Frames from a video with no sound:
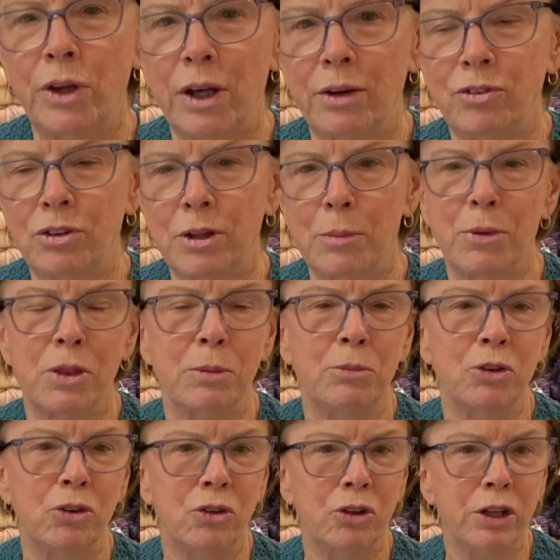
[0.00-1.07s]
of some of them,
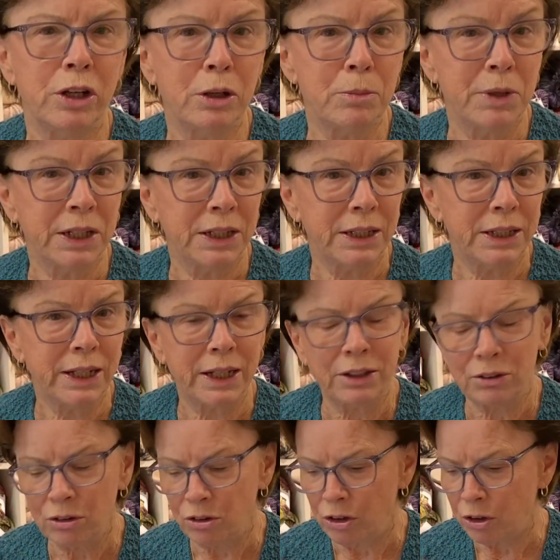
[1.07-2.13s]
so you can come in and take a
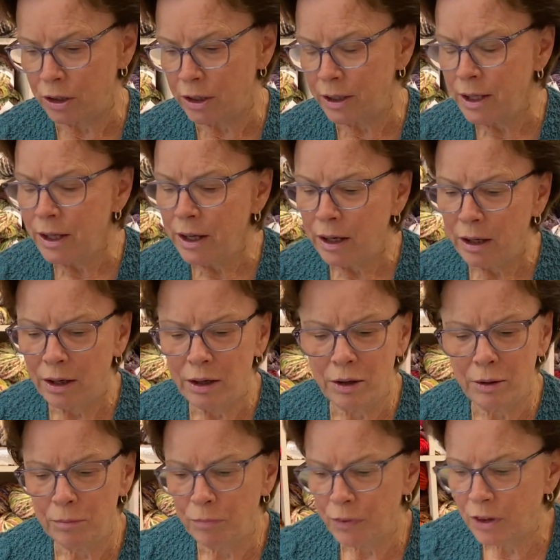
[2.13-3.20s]
look.
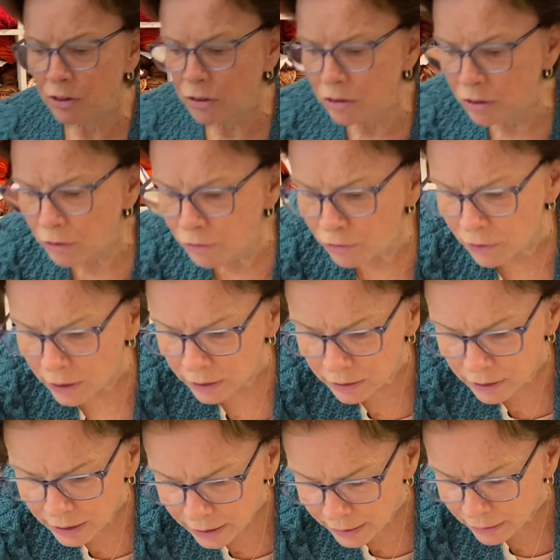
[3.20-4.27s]
This is a fun
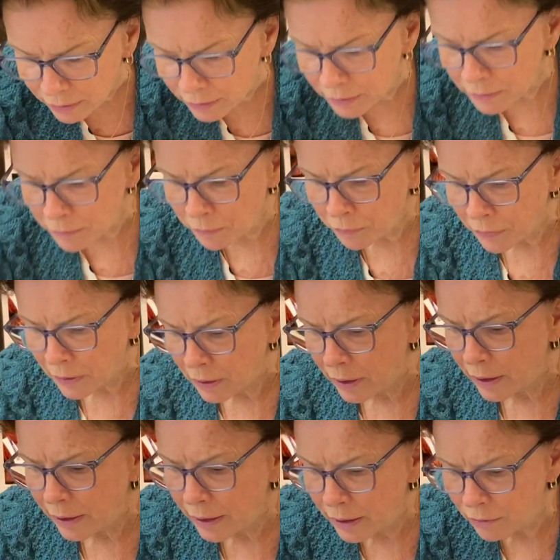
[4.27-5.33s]
knit,
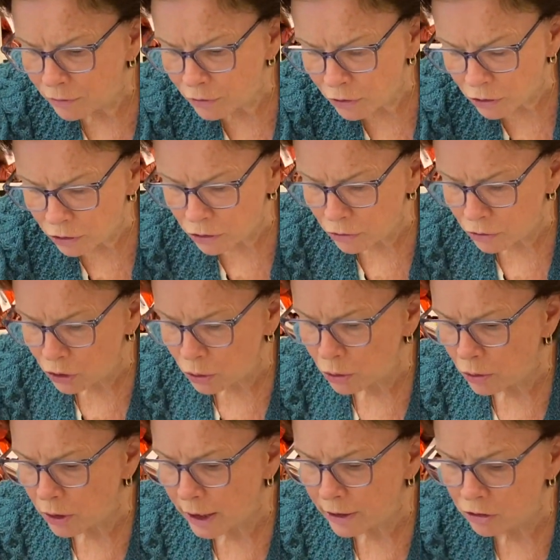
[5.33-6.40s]
and for those of you who
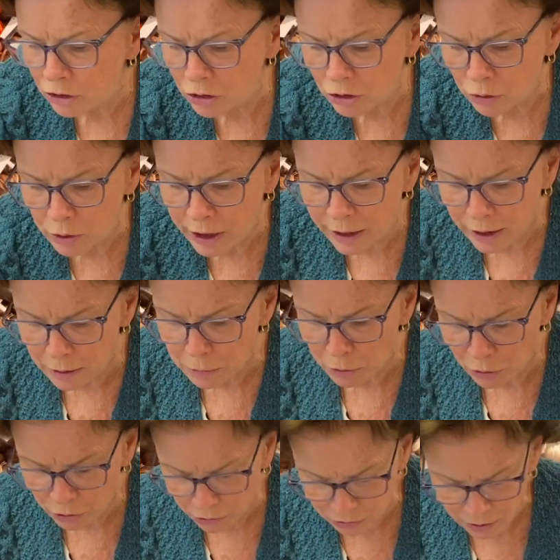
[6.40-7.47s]
like to do
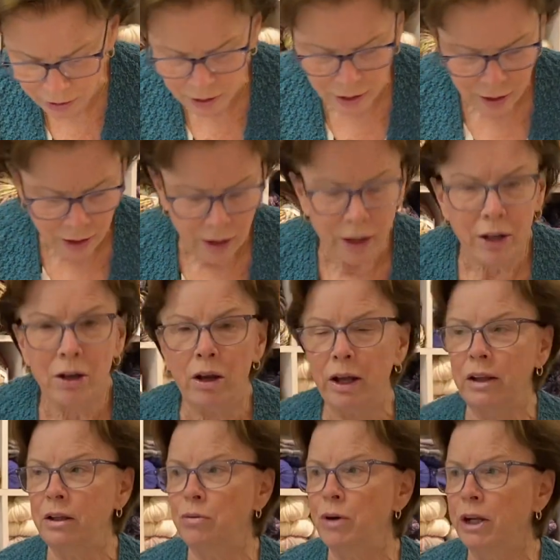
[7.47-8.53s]
cables, I
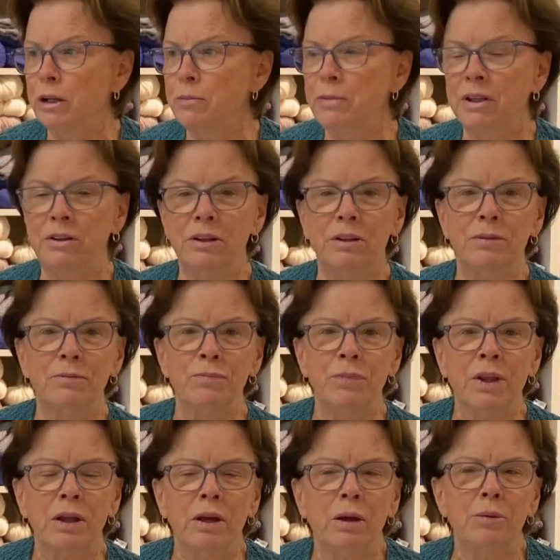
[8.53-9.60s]
highly recommend it.
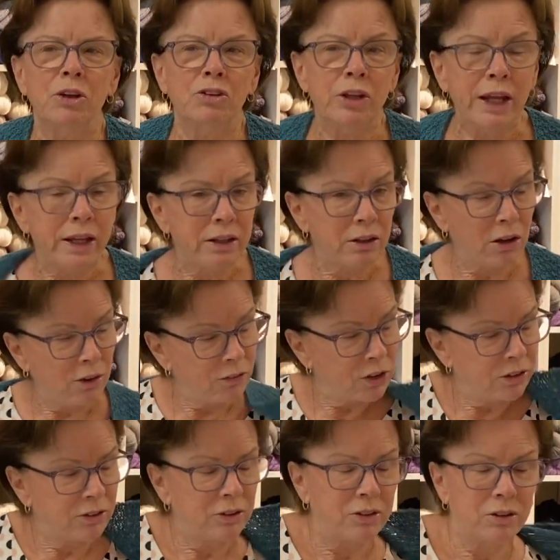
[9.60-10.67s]
I'm going to take it off
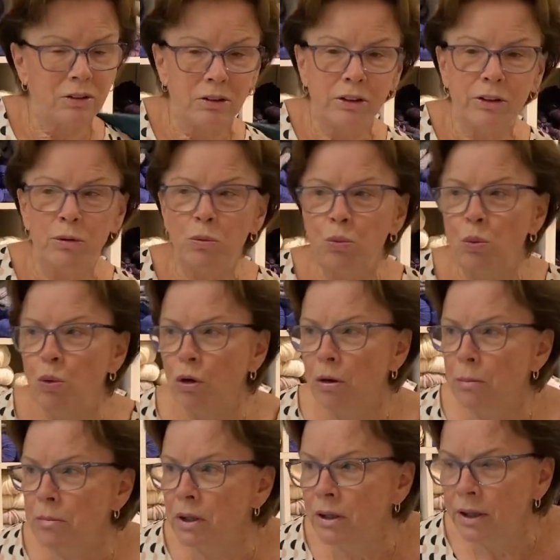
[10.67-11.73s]
because it's a little
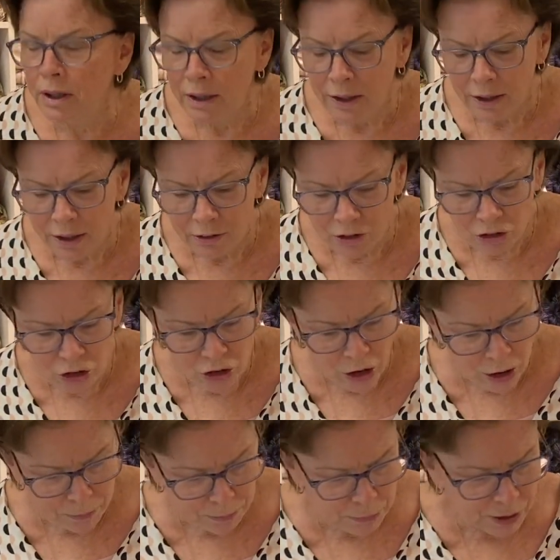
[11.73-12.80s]
warm in the
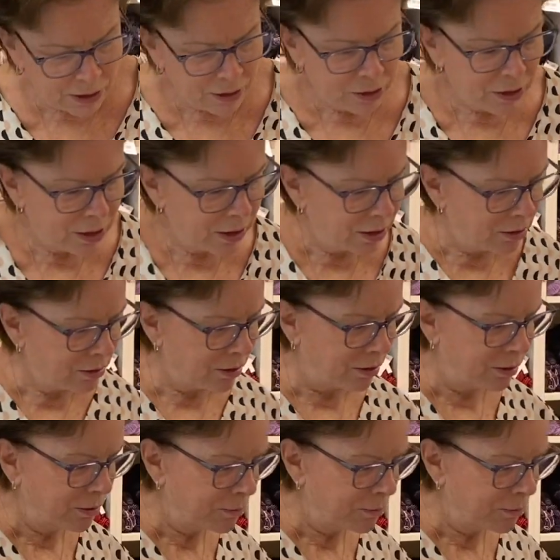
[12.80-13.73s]
shop, but I think it's a